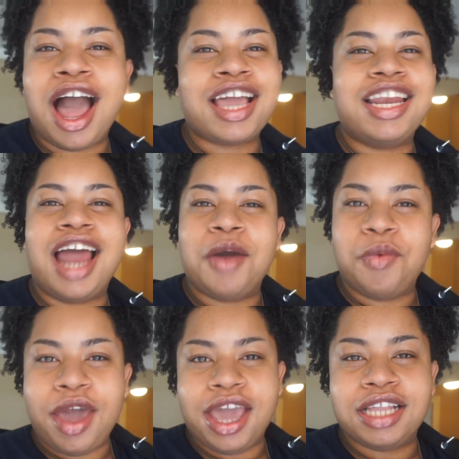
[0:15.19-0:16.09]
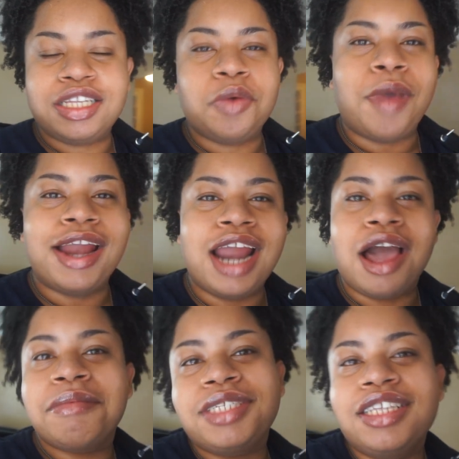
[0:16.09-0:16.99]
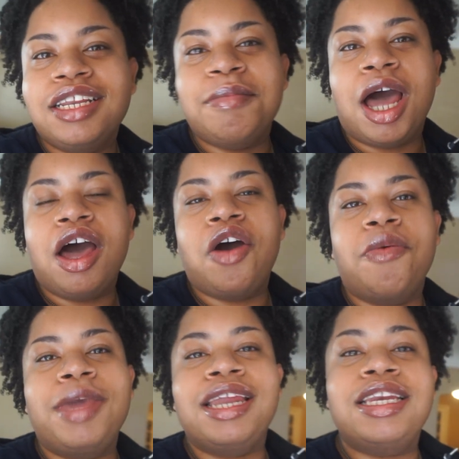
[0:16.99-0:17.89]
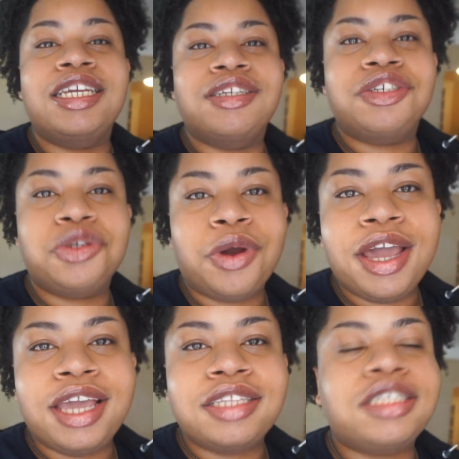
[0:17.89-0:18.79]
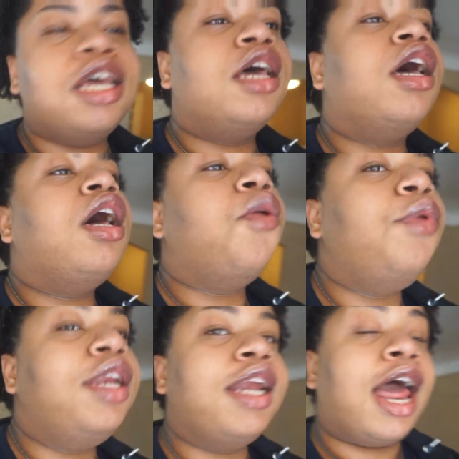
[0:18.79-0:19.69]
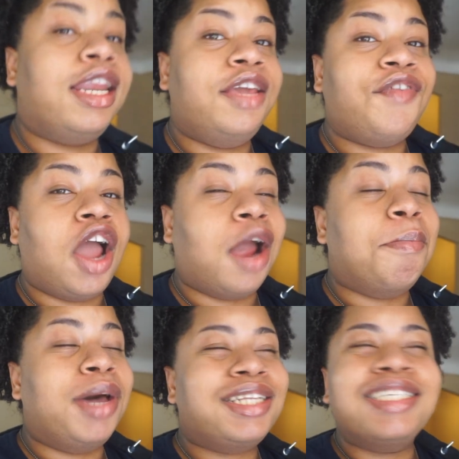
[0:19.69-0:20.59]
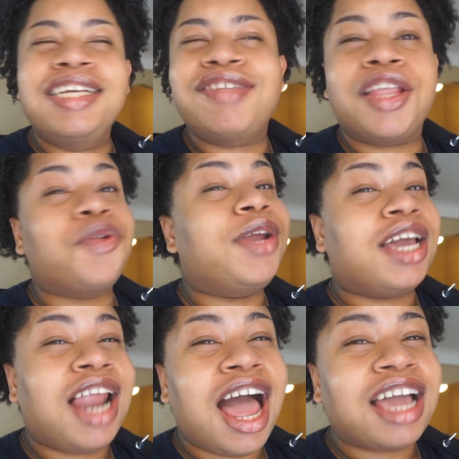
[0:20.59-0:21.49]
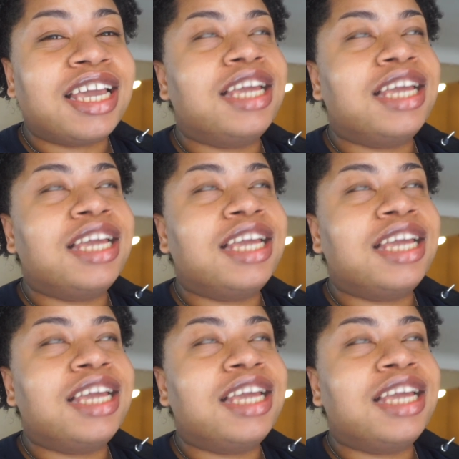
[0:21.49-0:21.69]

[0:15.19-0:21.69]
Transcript: I cannot wait. Right now, I'm still in my home in Detroit. We did not leave yet. Our bus leaves at 3 o'clock.